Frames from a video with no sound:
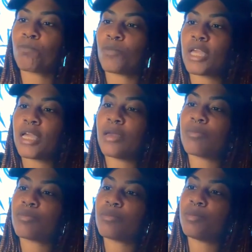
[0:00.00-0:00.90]
Okay,
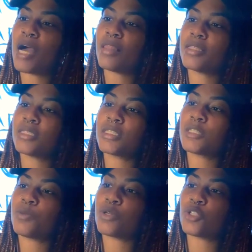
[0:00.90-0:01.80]
balance
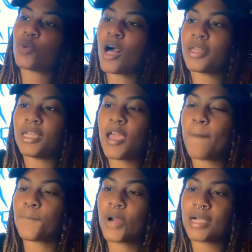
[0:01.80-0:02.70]
spirituality
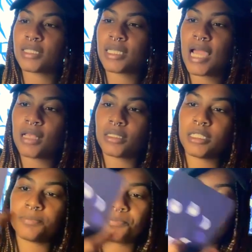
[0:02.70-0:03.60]
and
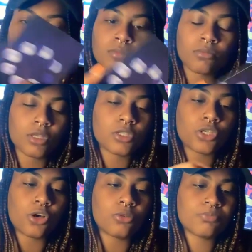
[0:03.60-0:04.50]
practicality.
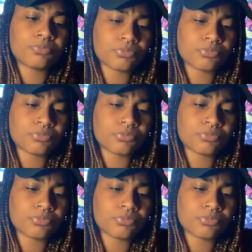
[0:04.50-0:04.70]
So